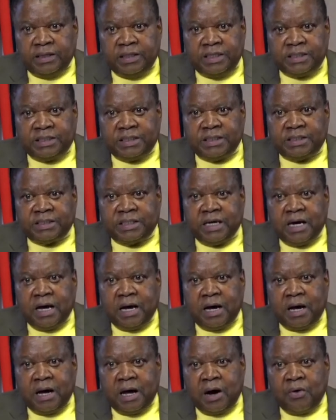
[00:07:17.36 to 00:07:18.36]
This is,
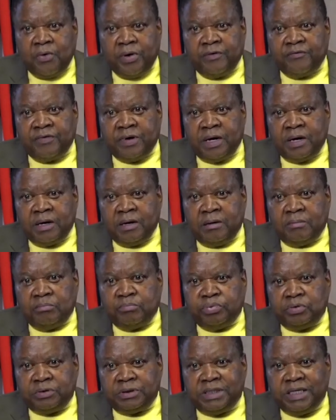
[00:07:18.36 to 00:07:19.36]
however,
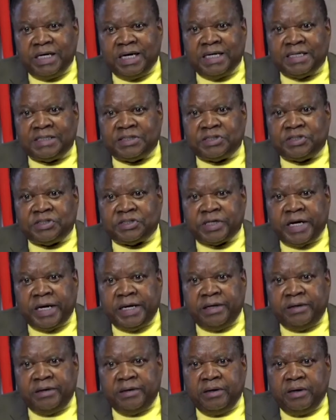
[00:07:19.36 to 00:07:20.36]
putting a
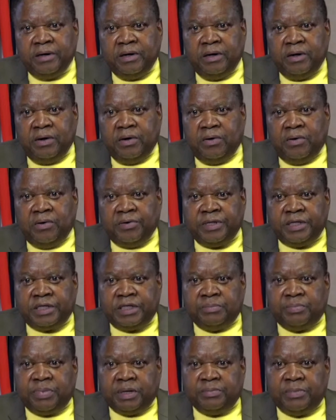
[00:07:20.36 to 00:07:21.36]
strain on the
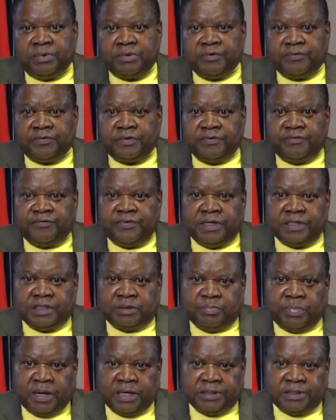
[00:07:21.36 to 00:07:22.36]
Department of Defense
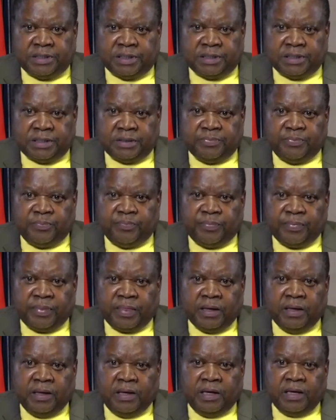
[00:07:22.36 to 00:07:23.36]
budget.
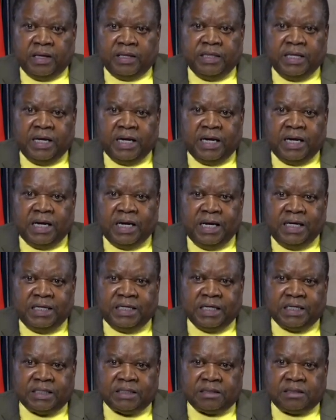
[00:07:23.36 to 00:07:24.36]
The
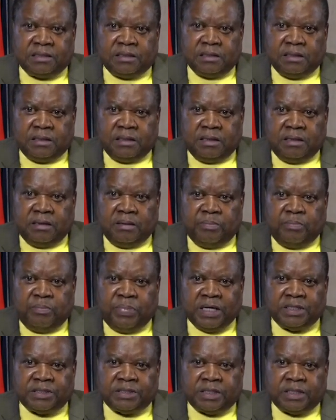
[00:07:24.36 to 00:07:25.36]
latest
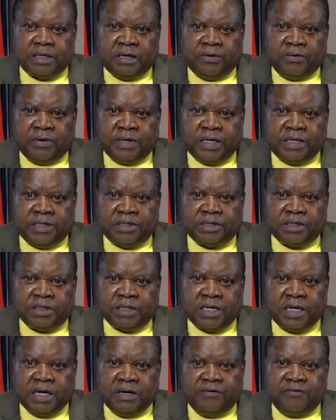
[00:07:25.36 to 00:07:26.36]
budget allocation
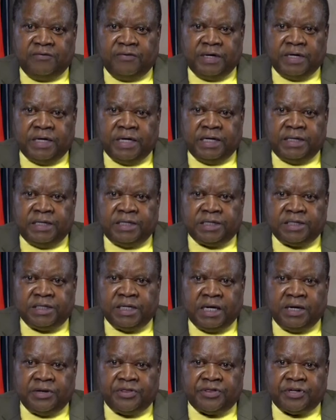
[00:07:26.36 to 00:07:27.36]
gave an
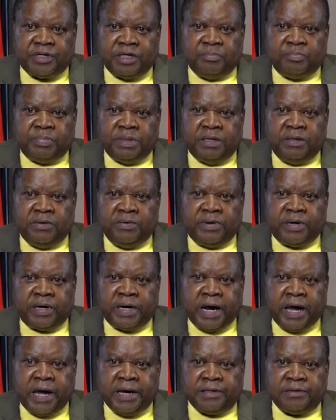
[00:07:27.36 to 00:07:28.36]
additional 3 billion
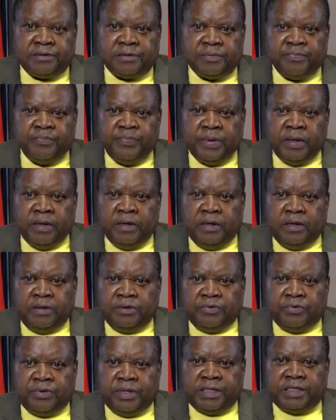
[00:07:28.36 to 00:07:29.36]
rands
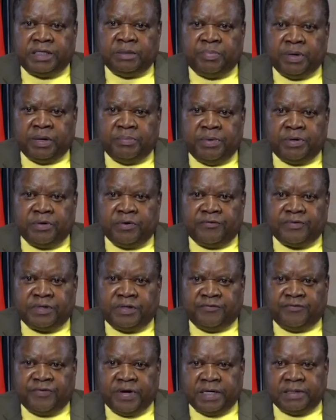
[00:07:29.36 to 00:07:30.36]
to the Department of
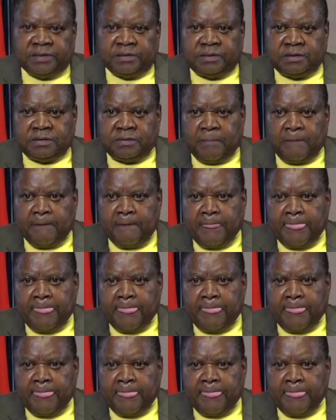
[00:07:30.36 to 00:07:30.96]
Defense,